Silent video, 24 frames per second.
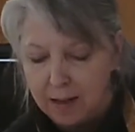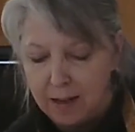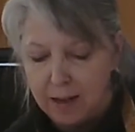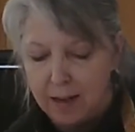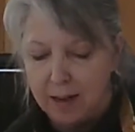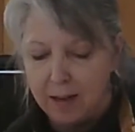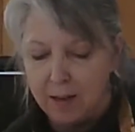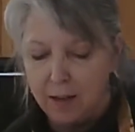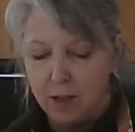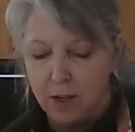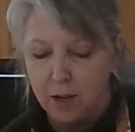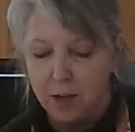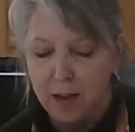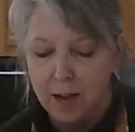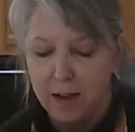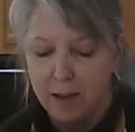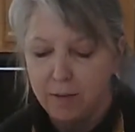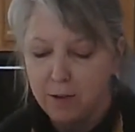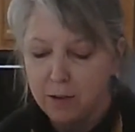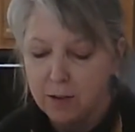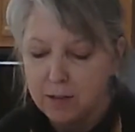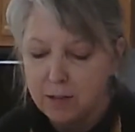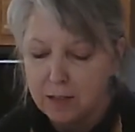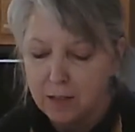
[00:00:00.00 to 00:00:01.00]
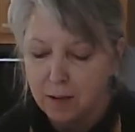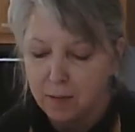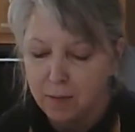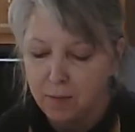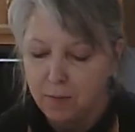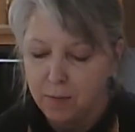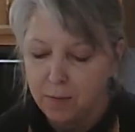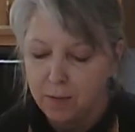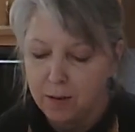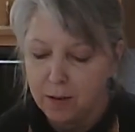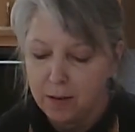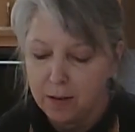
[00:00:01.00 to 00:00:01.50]
and you have
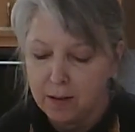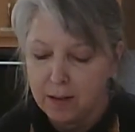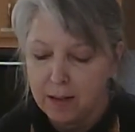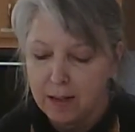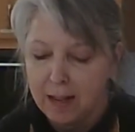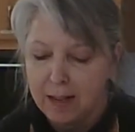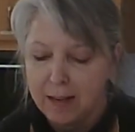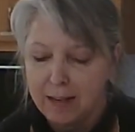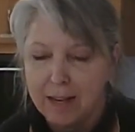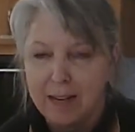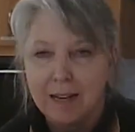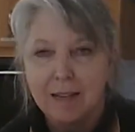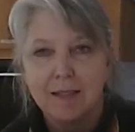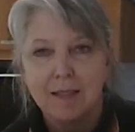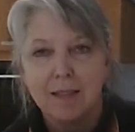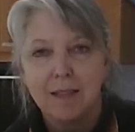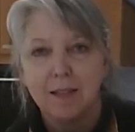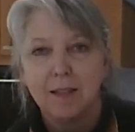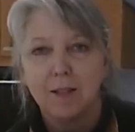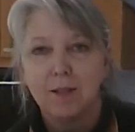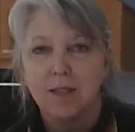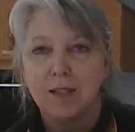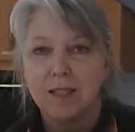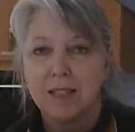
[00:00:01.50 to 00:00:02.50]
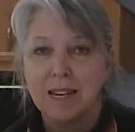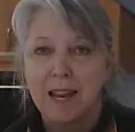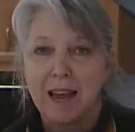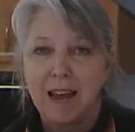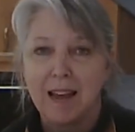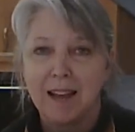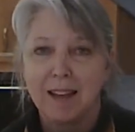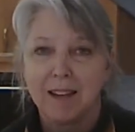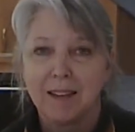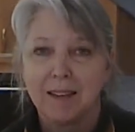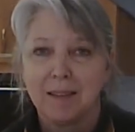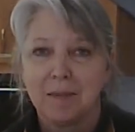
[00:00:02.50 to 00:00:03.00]
yourself a nice little
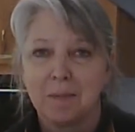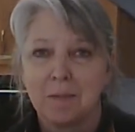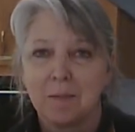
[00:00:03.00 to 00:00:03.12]
snack.